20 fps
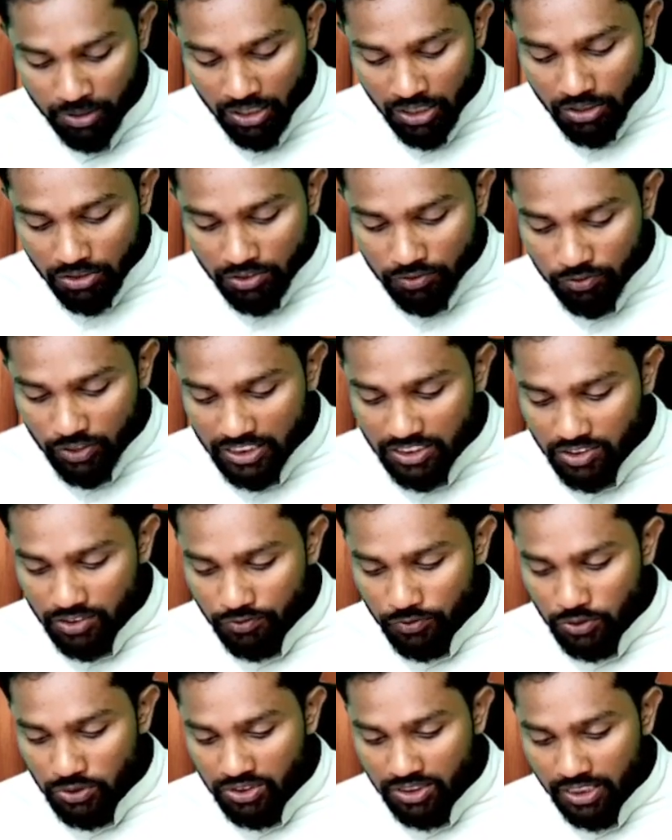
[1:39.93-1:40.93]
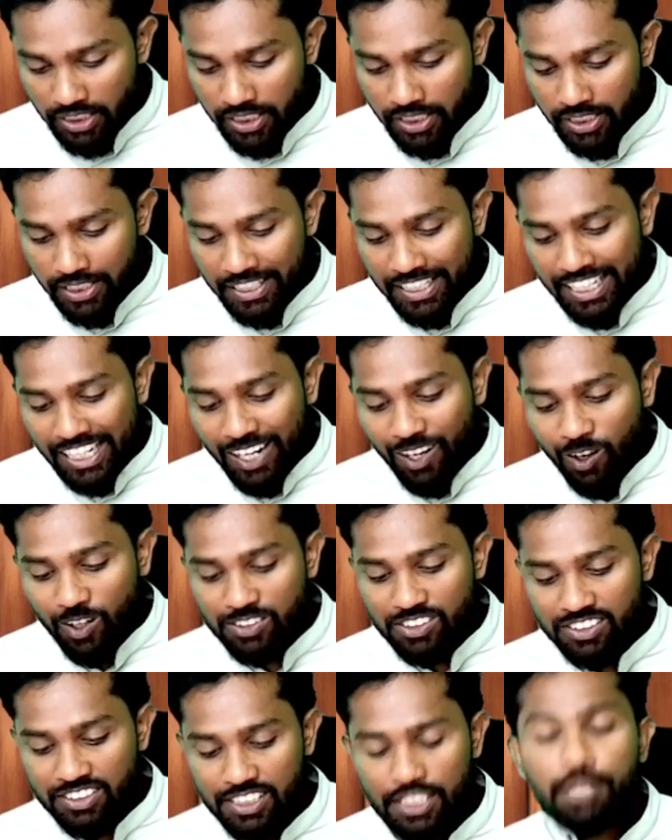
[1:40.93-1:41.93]
So first, if you see a
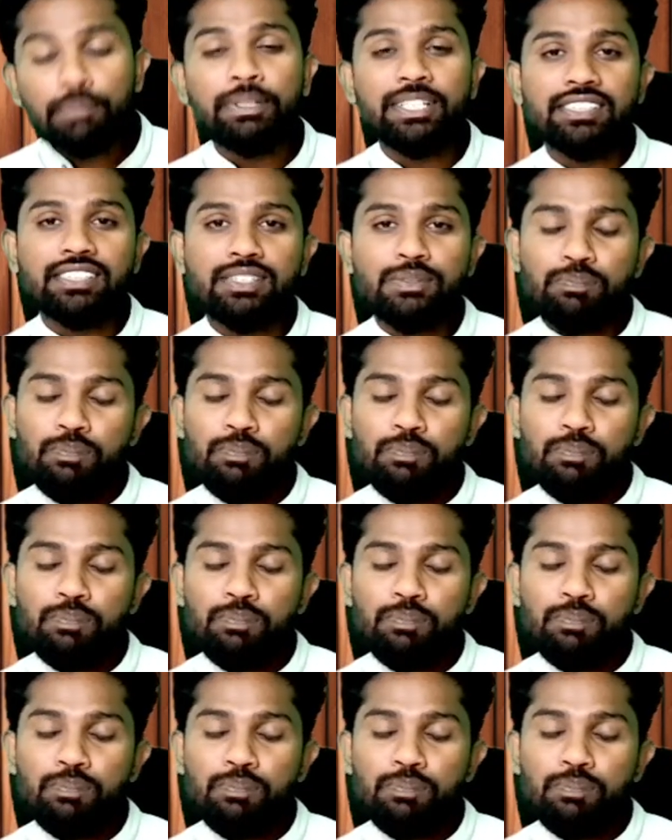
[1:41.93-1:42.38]
syllabus,